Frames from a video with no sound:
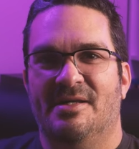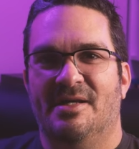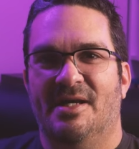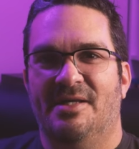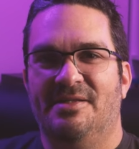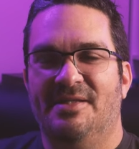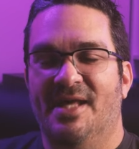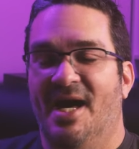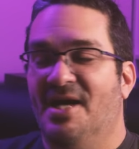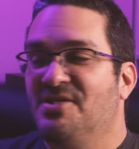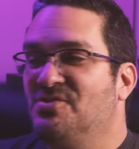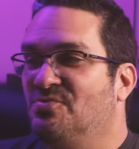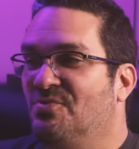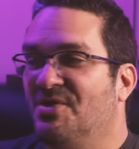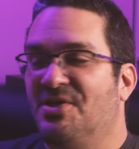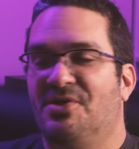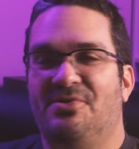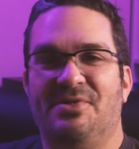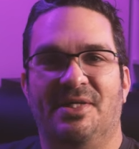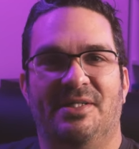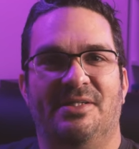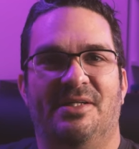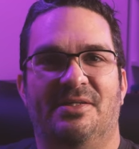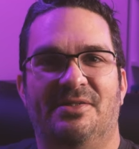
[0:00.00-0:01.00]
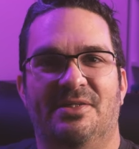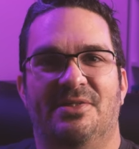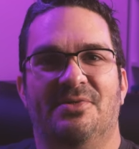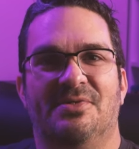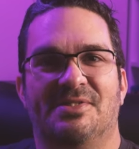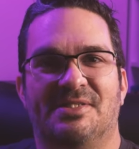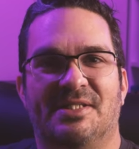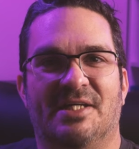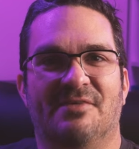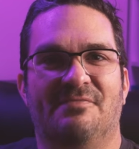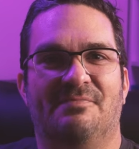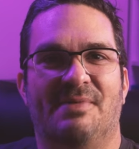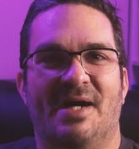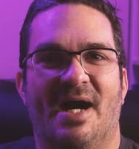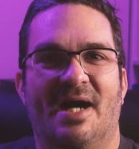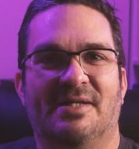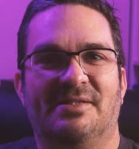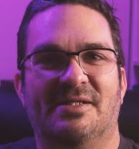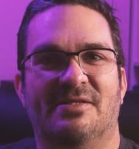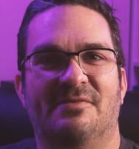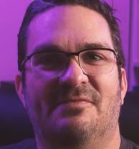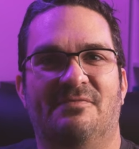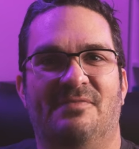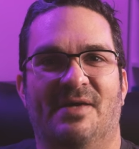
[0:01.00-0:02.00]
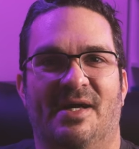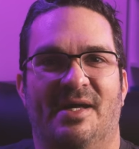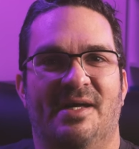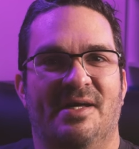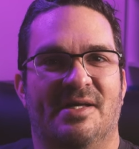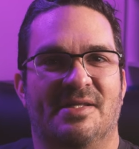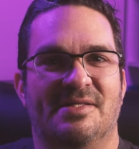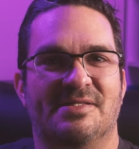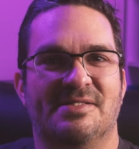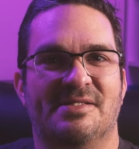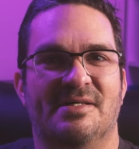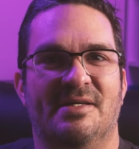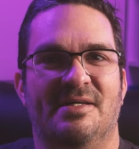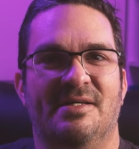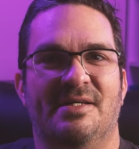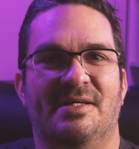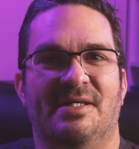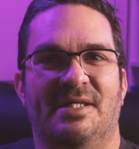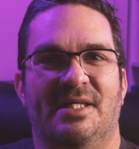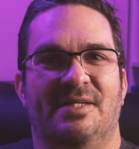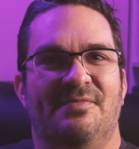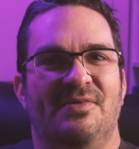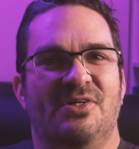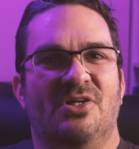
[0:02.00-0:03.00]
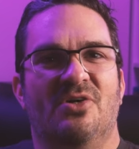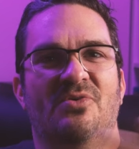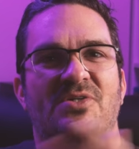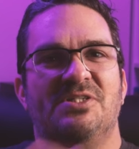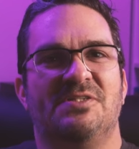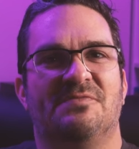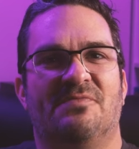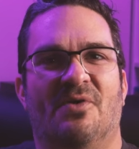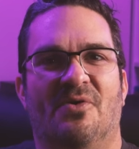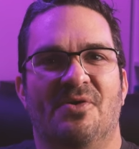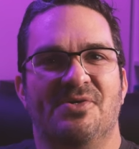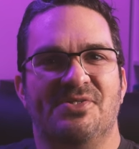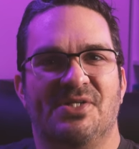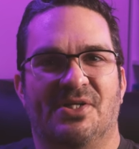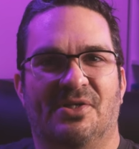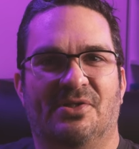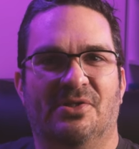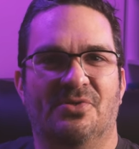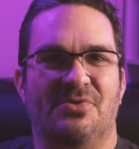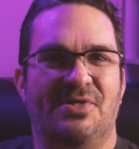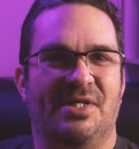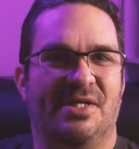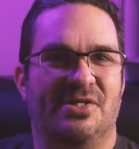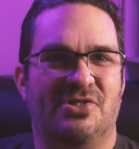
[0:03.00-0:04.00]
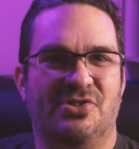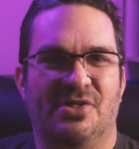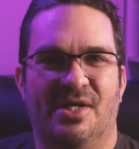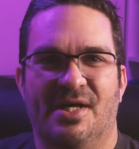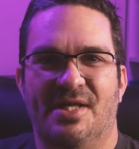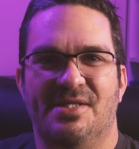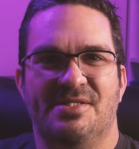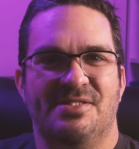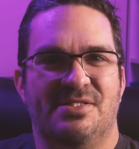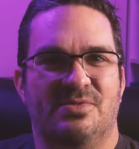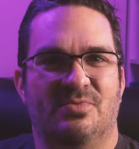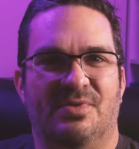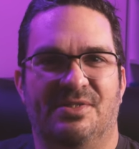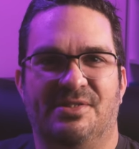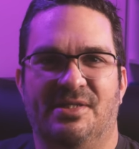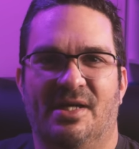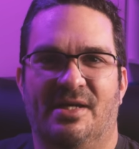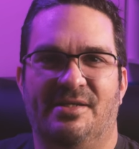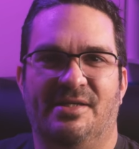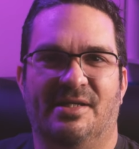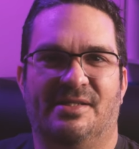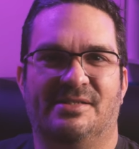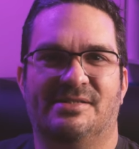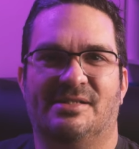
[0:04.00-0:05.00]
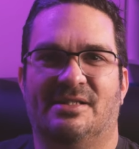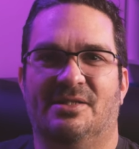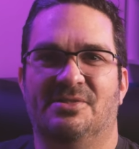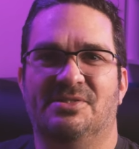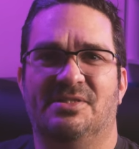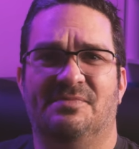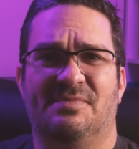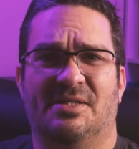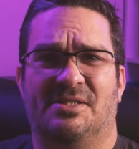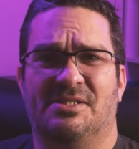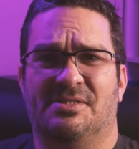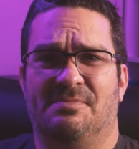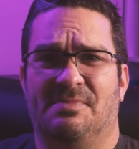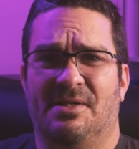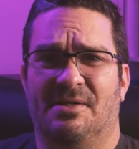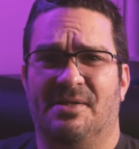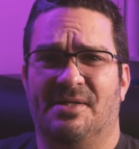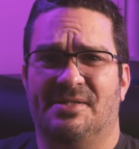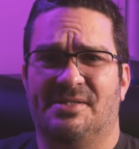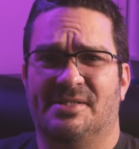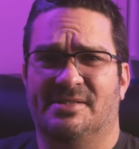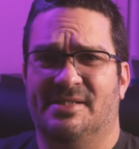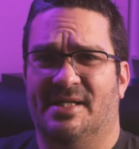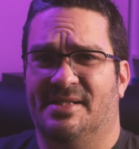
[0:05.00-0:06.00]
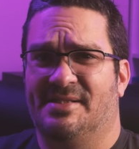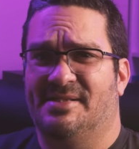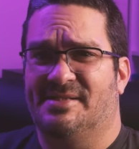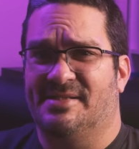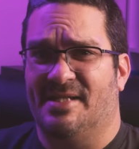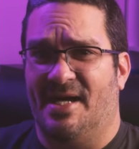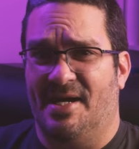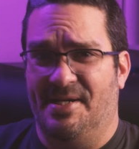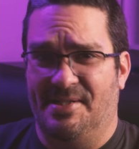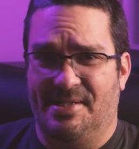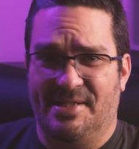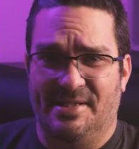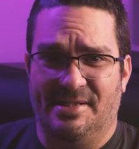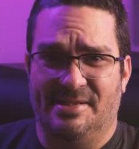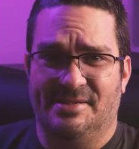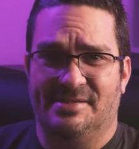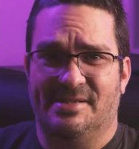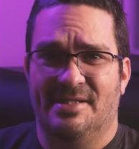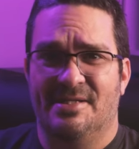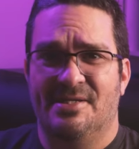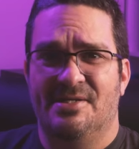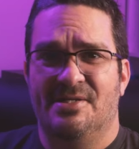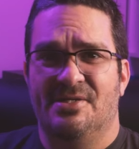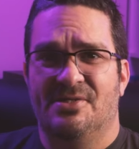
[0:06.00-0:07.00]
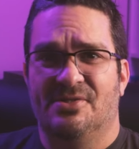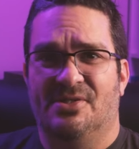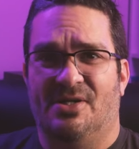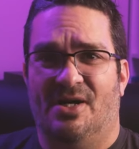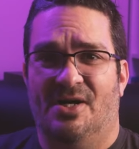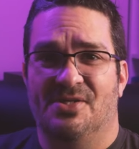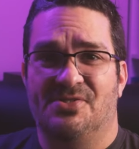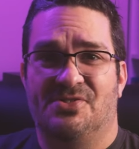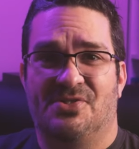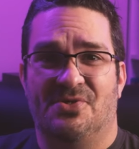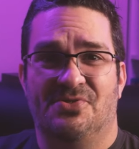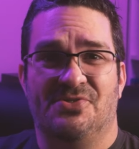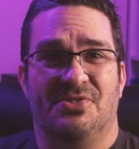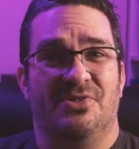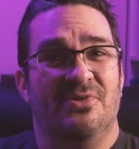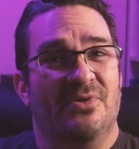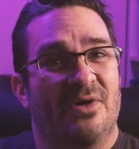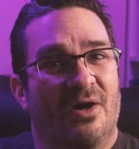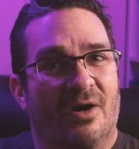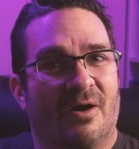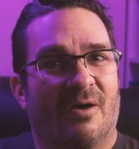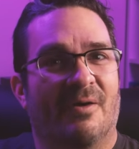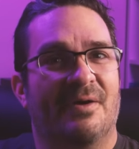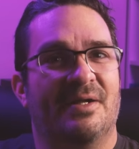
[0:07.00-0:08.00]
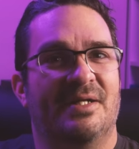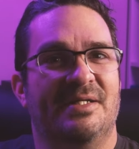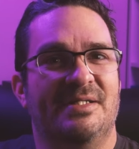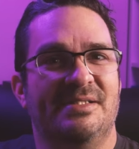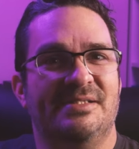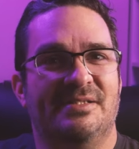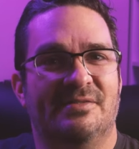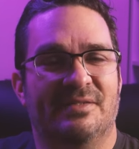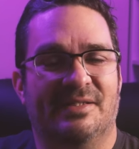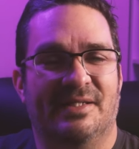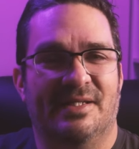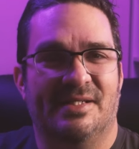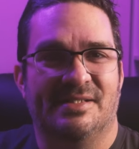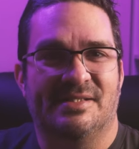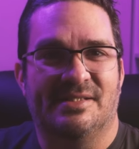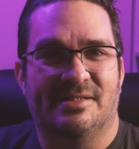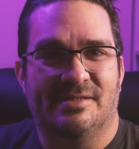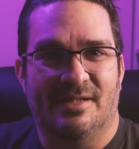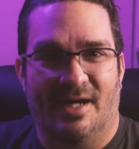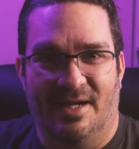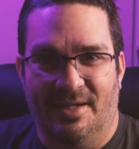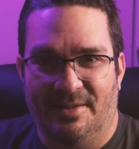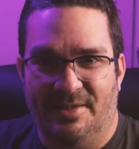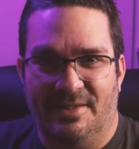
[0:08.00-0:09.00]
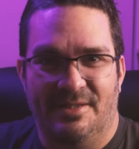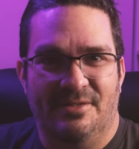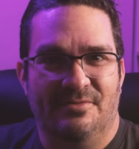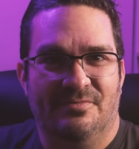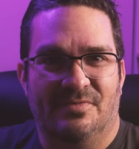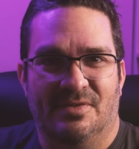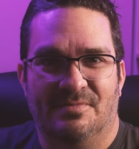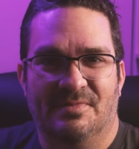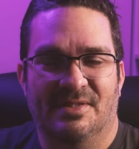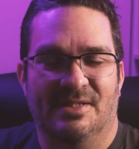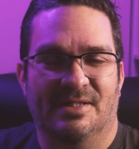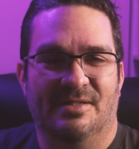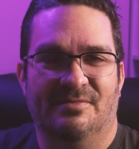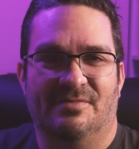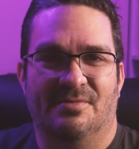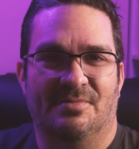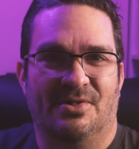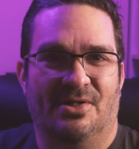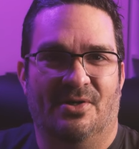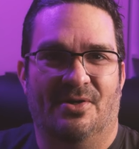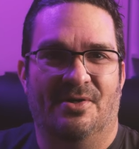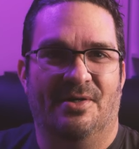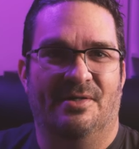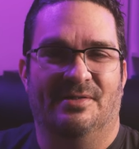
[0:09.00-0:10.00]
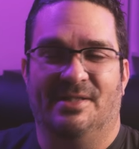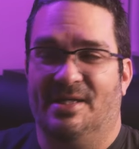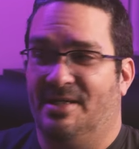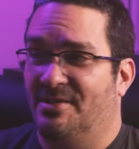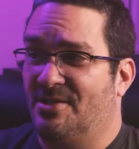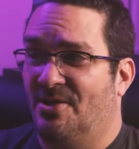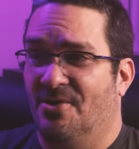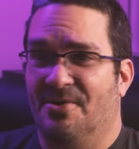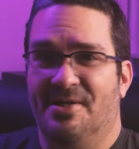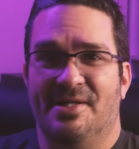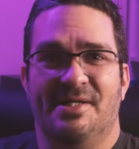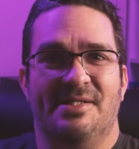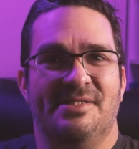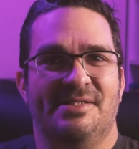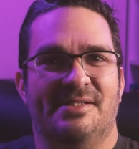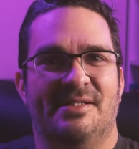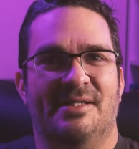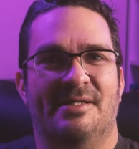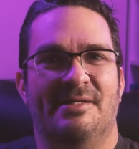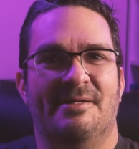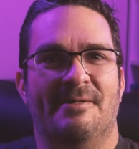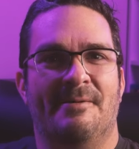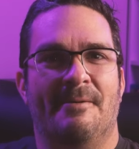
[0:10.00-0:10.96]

And that's what you need to do is give back to the fans. Even go as far as including a chance to attend exclusive experiences like signings, concerts. You know how hard it is to get a signing from a from an art like an artist?